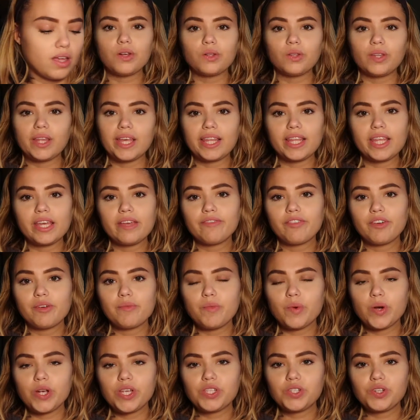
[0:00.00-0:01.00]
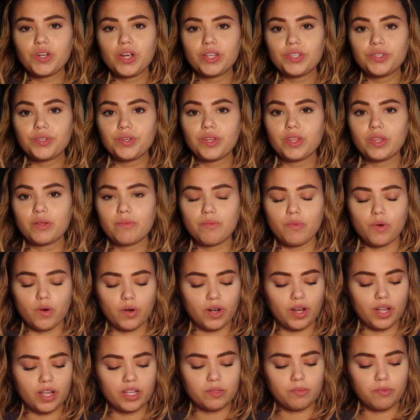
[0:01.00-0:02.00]
So lately for moisturizer in the
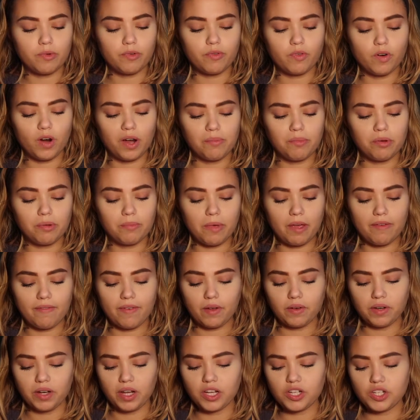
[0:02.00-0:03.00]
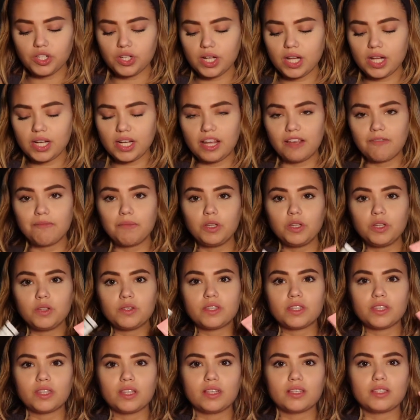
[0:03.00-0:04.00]
mornings before I put my foundation on, I've been
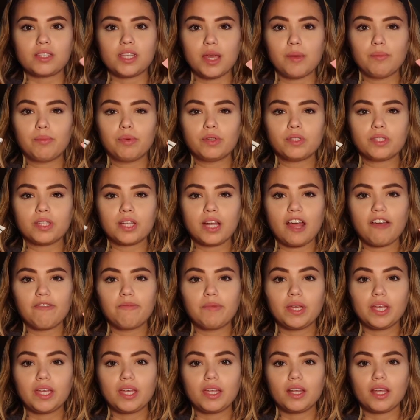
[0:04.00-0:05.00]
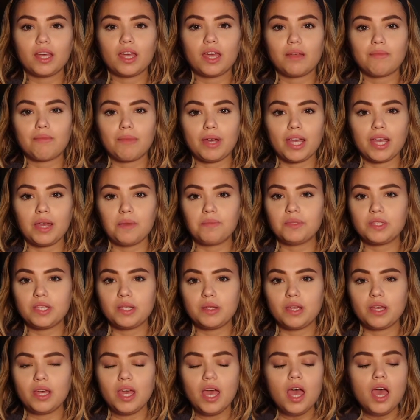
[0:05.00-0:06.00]
using these samples that I've been getting in my
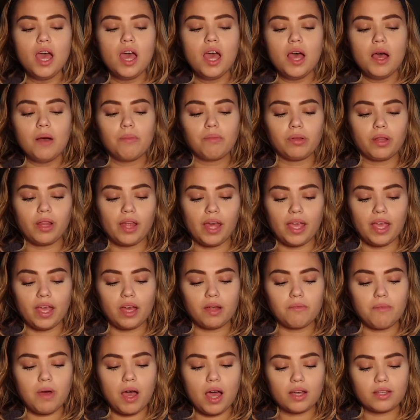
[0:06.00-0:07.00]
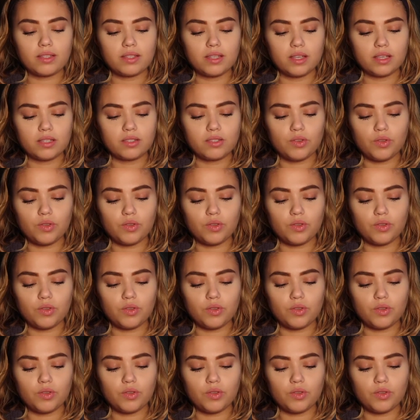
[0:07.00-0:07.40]
Ipsy Play unboxing.